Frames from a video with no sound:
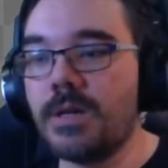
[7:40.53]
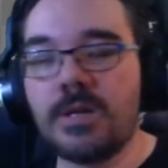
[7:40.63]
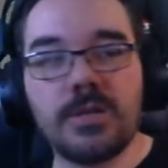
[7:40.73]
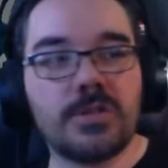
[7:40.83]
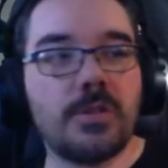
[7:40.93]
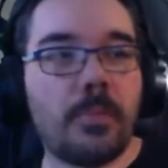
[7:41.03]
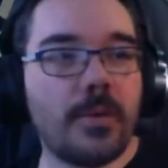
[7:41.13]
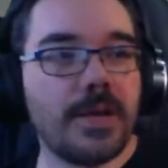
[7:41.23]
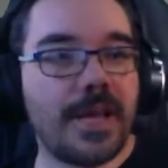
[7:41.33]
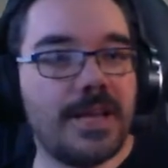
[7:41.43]
So the
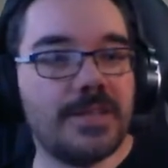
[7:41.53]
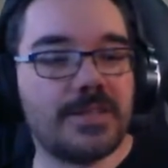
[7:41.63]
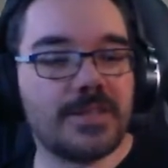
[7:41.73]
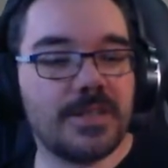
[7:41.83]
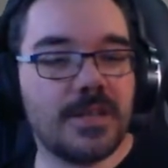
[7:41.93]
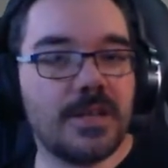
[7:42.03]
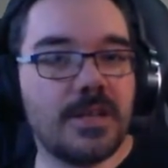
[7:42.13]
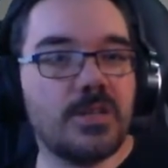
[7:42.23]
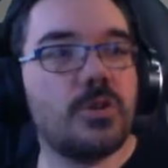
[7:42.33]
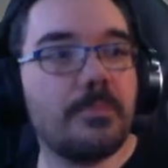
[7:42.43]
point is,
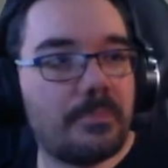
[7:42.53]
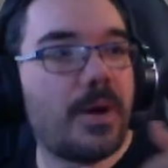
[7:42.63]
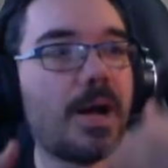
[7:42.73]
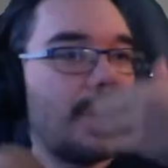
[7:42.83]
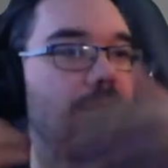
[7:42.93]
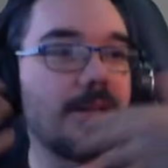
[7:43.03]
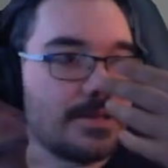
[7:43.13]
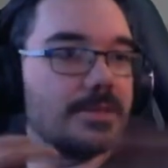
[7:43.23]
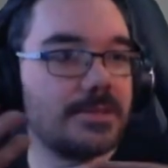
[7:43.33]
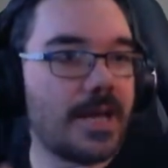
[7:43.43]
you can
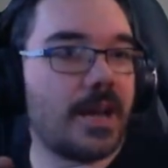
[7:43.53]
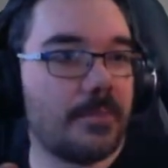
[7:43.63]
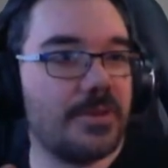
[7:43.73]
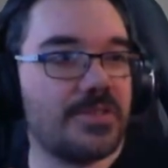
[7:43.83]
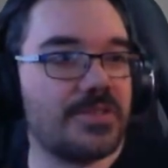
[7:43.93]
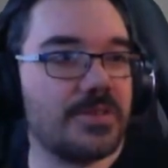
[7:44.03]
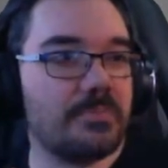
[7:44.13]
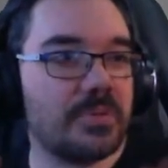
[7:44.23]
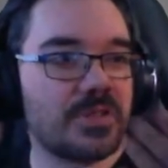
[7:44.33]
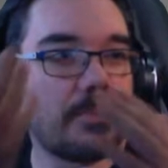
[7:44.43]
pile elements,
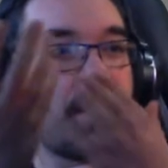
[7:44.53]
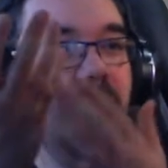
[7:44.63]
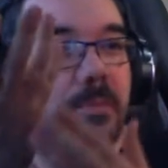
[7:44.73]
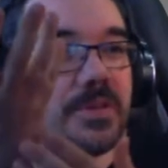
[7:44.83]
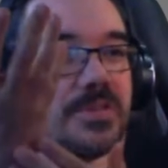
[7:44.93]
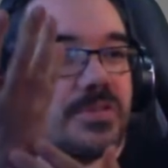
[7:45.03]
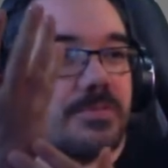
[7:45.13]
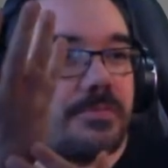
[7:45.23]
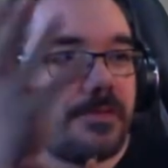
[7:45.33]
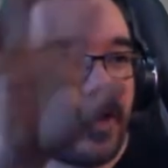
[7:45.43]
but some elements
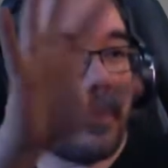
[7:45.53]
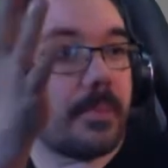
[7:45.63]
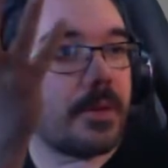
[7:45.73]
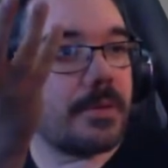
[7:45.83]
flip.